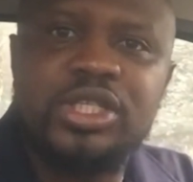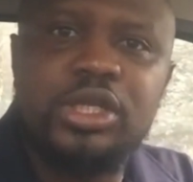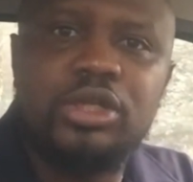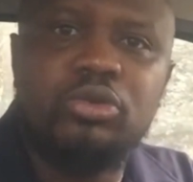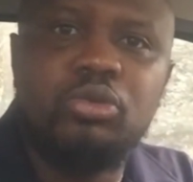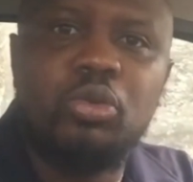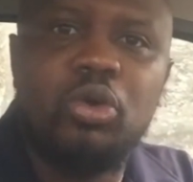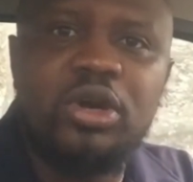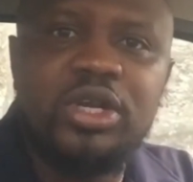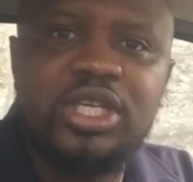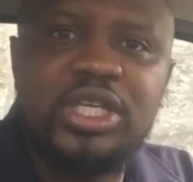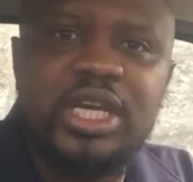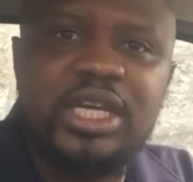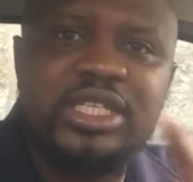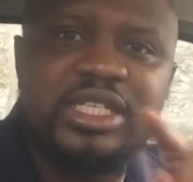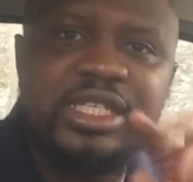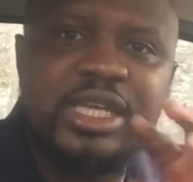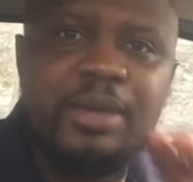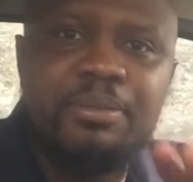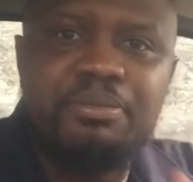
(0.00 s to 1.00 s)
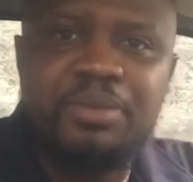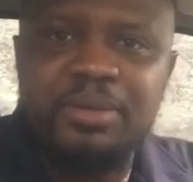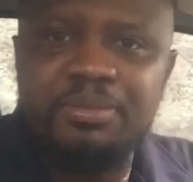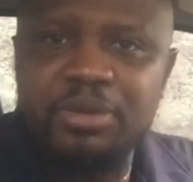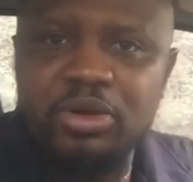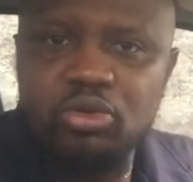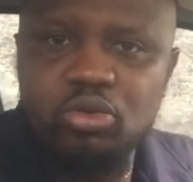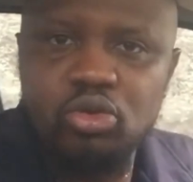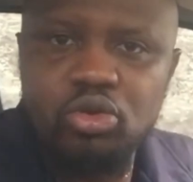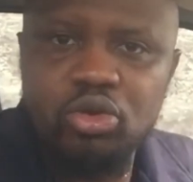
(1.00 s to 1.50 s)
in 1 year, same
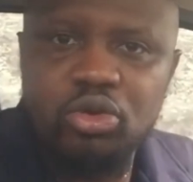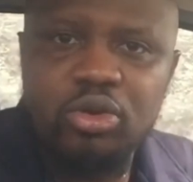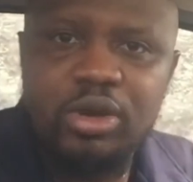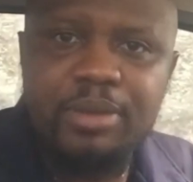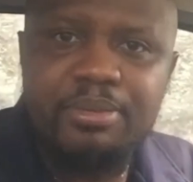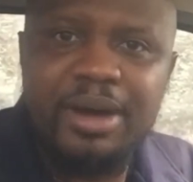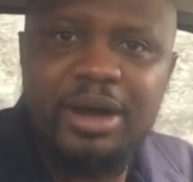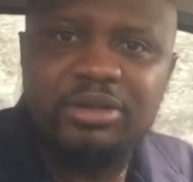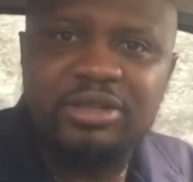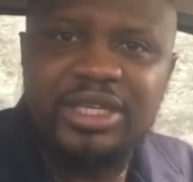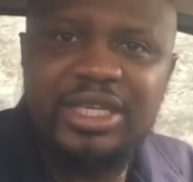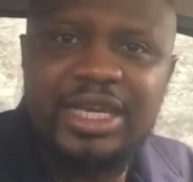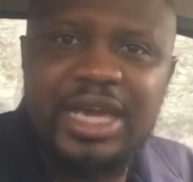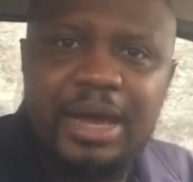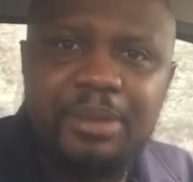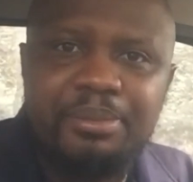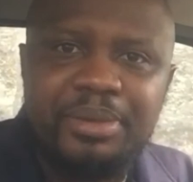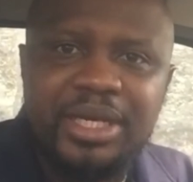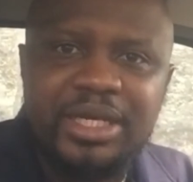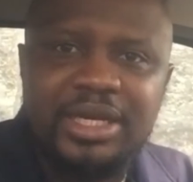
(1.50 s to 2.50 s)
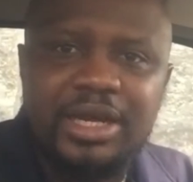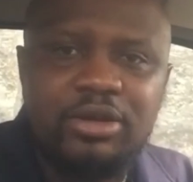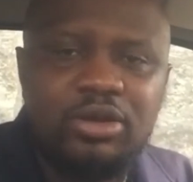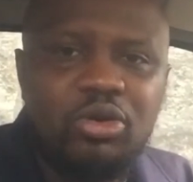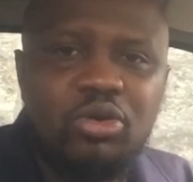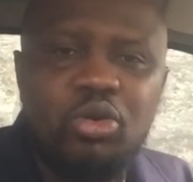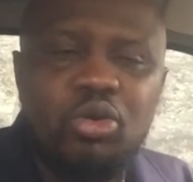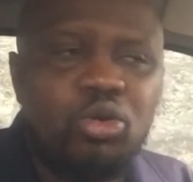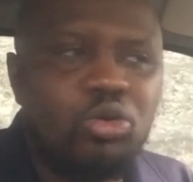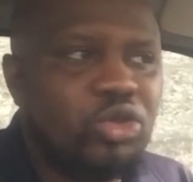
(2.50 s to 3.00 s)
people will go about yapping that,
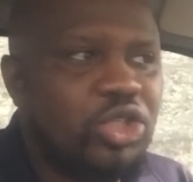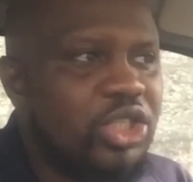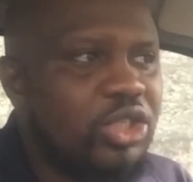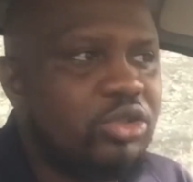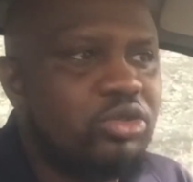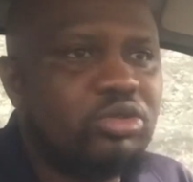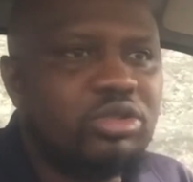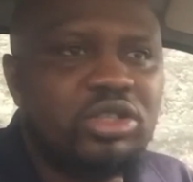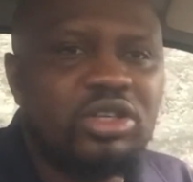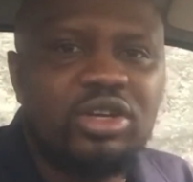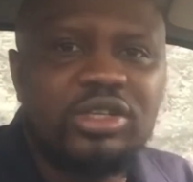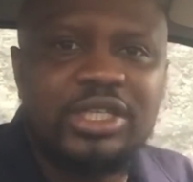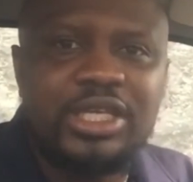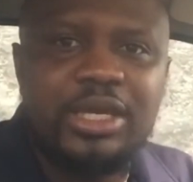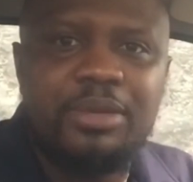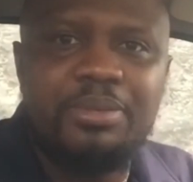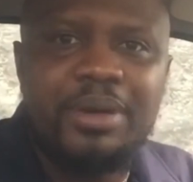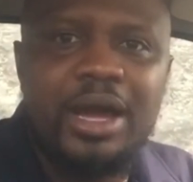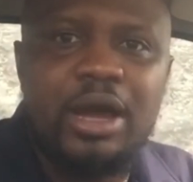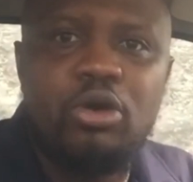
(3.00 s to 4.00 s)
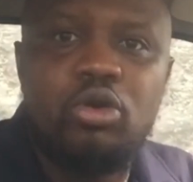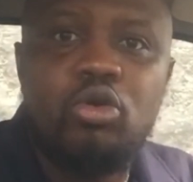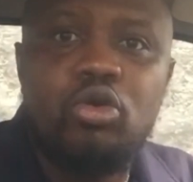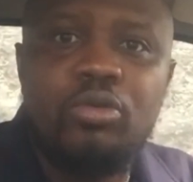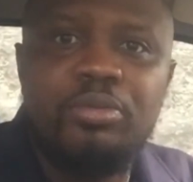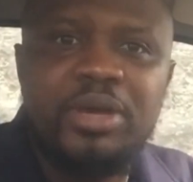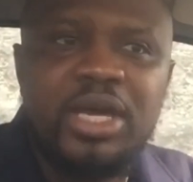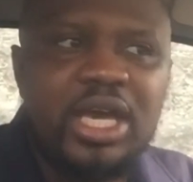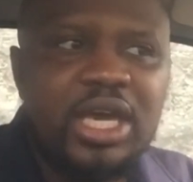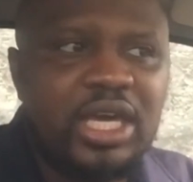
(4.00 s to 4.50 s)
oh, she could not keep her home,